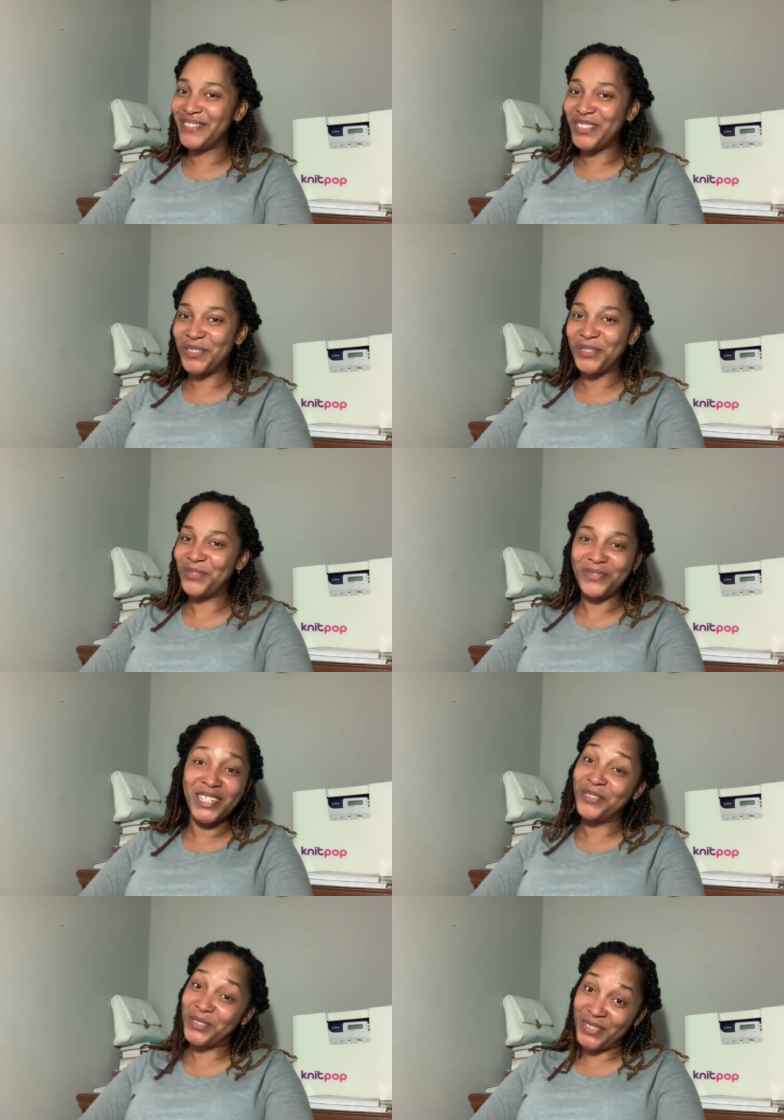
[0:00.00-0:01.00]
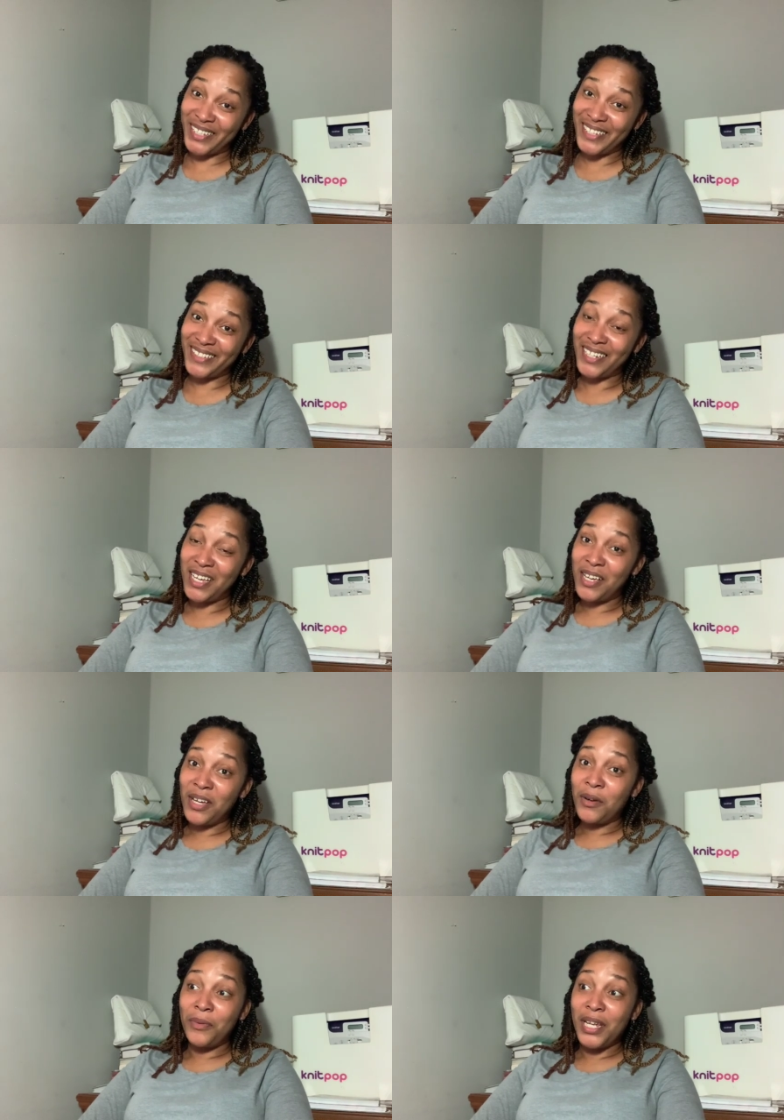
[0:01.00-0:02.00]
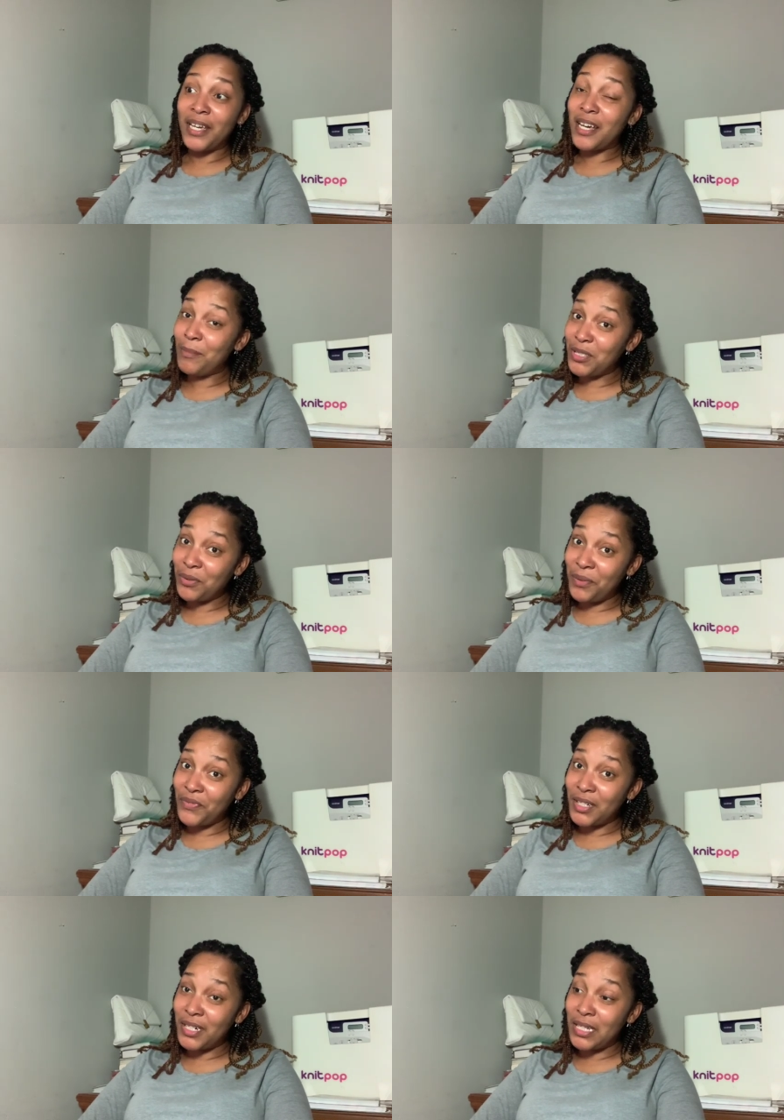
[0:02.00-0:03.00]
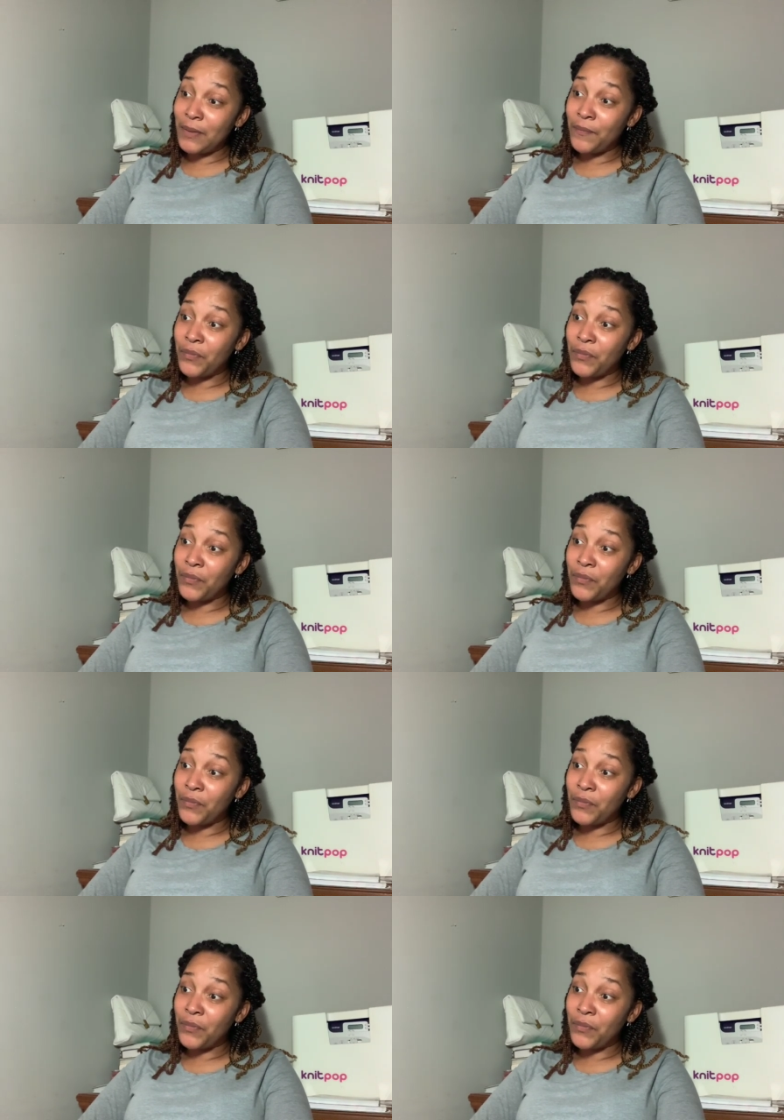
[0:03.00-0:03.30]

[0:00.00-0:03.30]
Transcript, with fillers: We don't do we don't do that. We ain't coming to them funny.